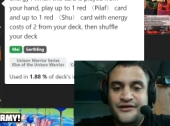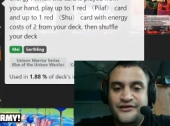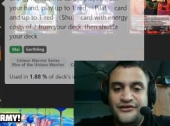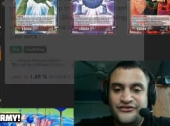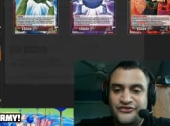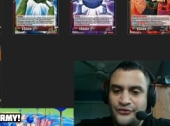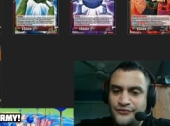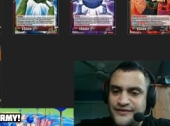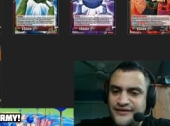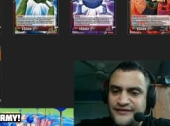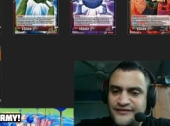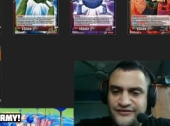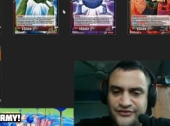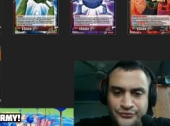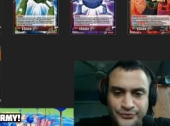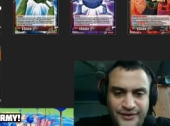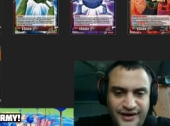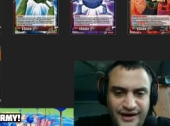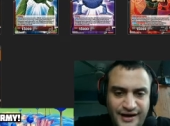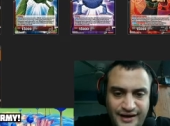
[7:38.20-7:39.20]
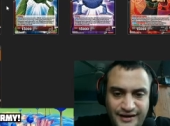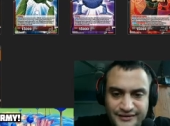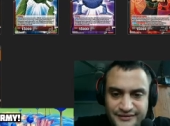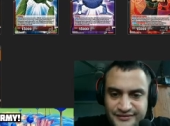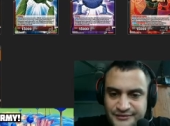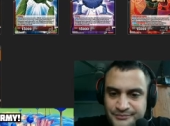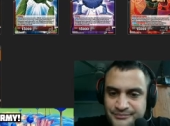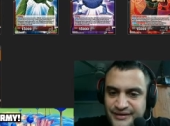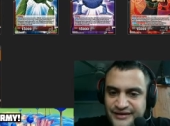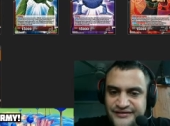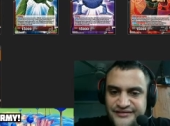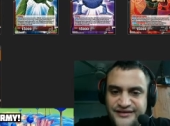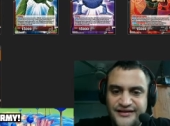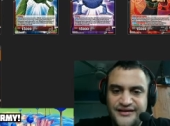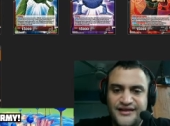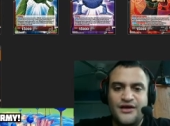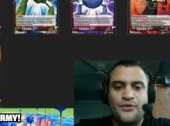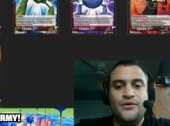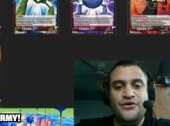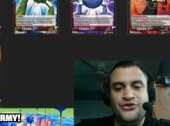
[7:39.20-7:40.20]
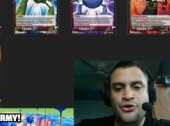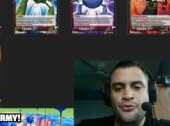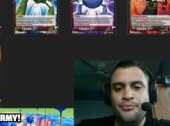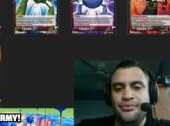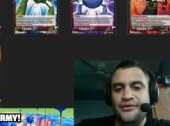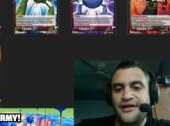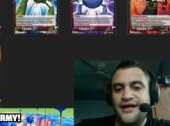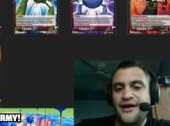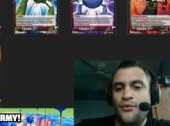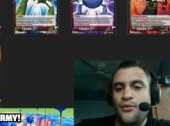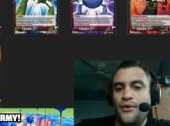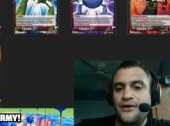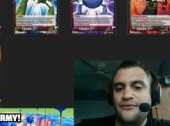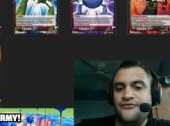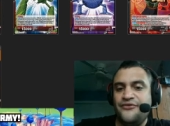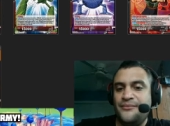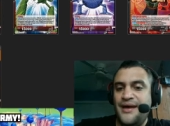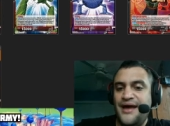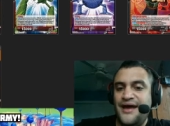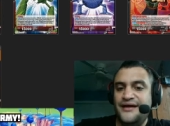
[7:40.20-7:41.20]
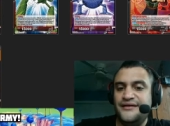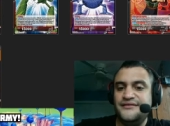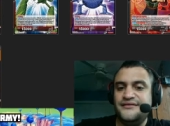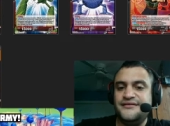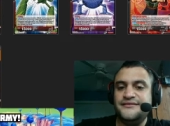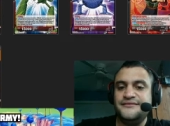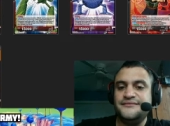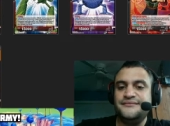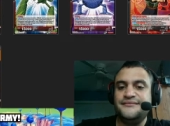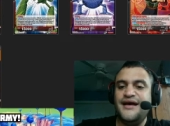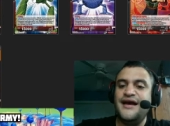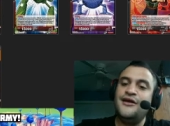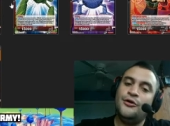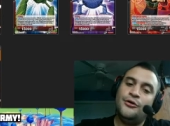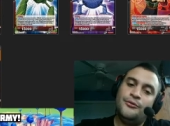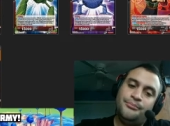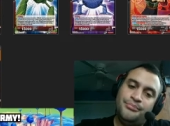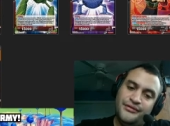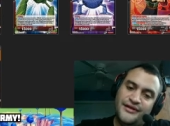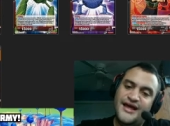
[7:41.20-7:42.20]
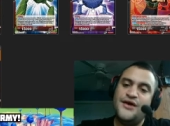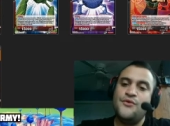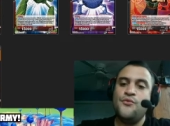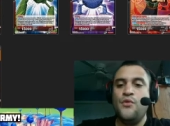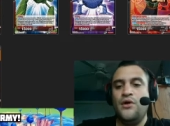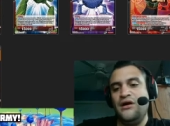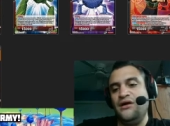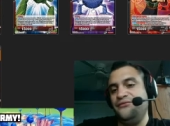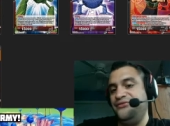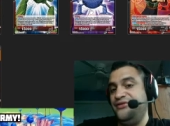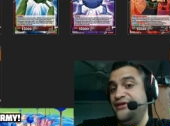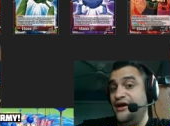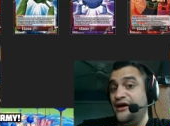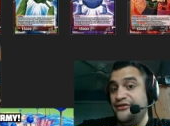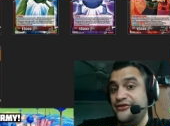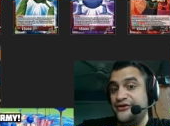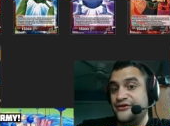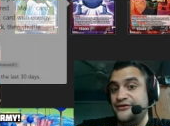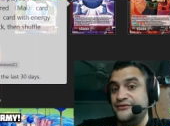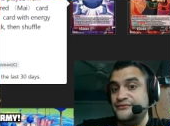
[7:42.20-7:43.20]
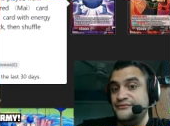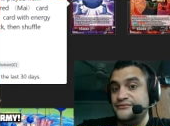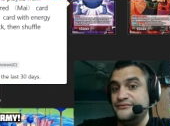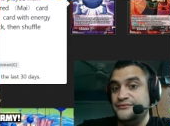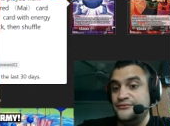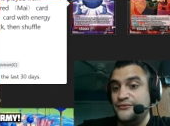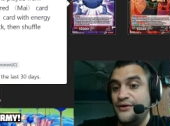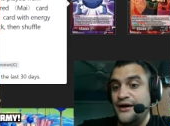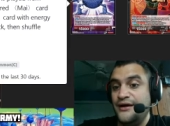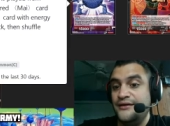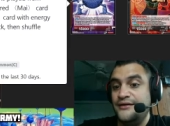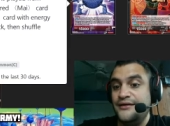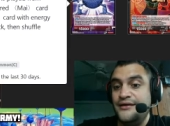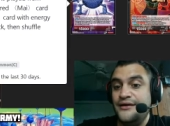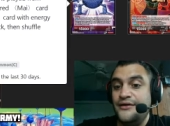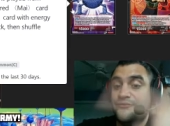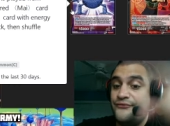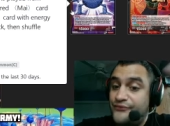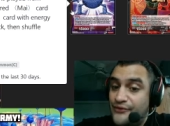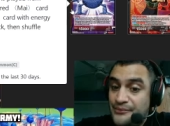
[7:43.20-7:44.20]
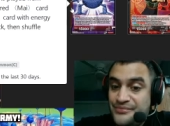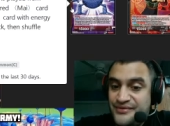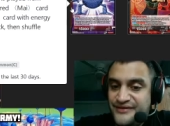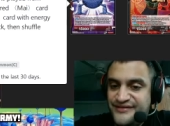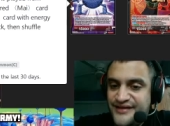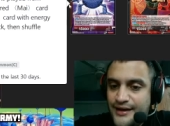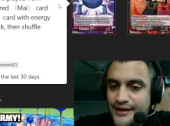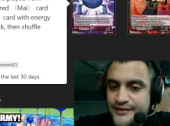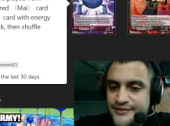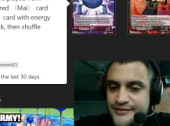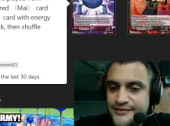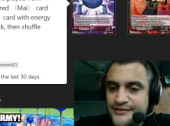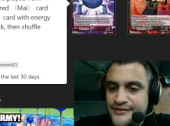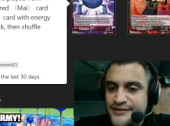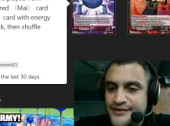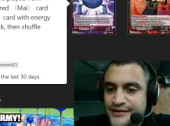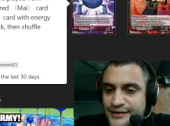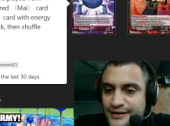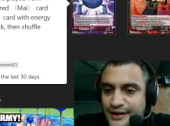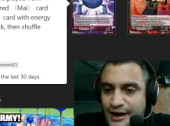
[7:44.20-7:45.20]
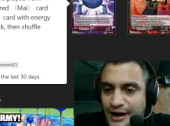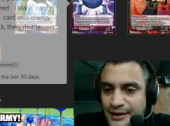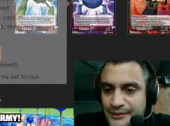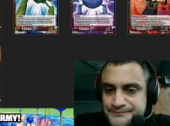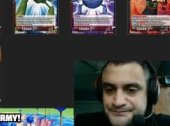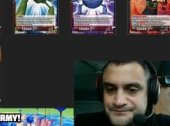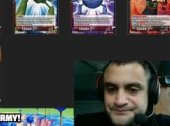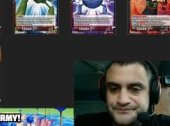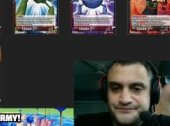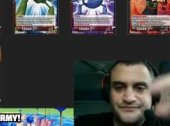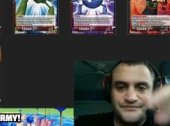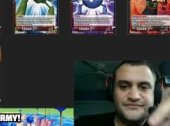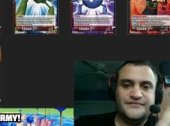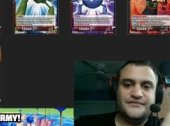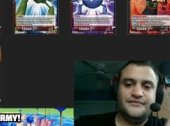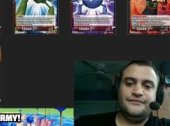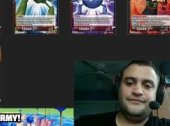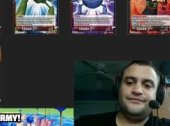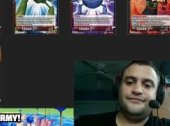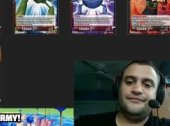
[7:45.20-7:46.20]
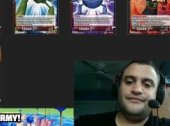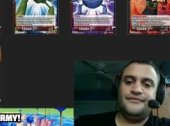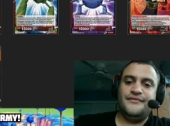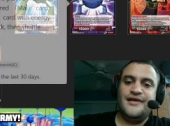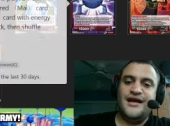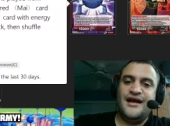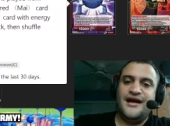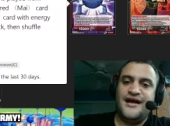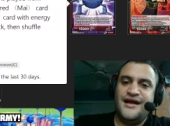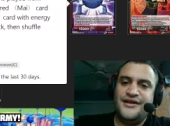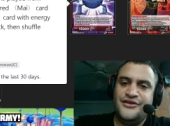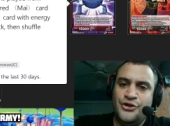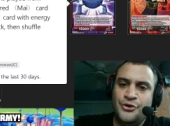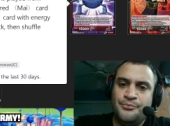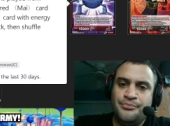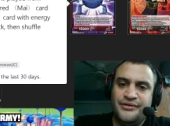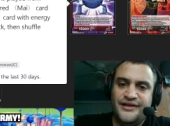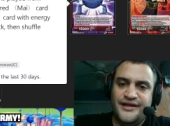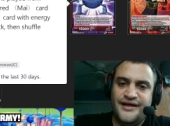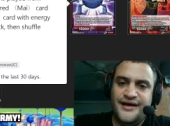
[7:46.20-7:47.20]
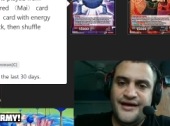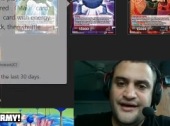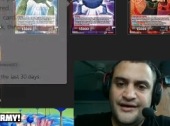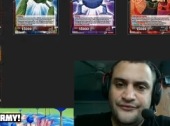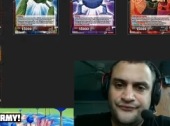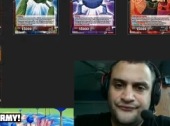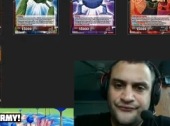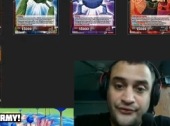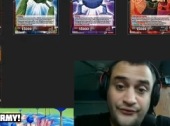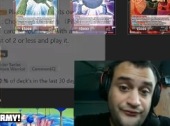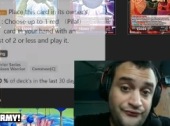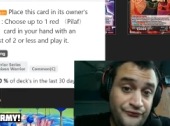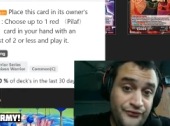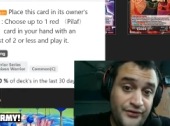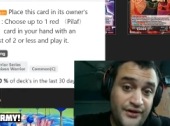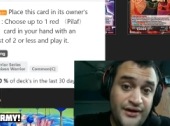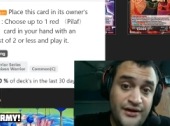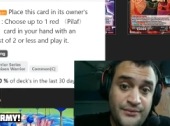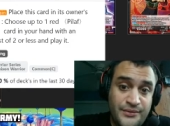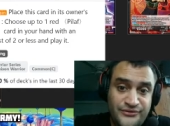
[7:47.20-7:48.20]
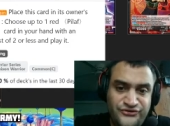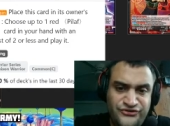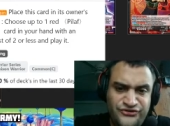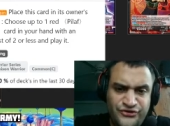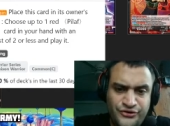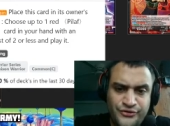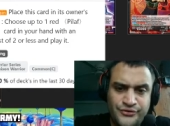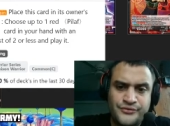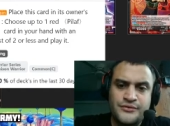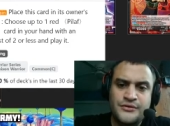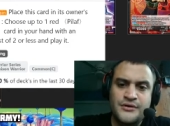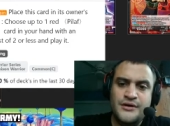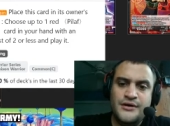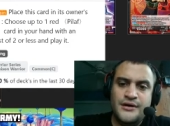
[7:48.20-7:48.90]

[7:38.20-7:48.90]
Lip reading: So these 3 guys, basically, when you play one from hand, it'll play one of the other, right, from the deck. And you play it for free with Shu,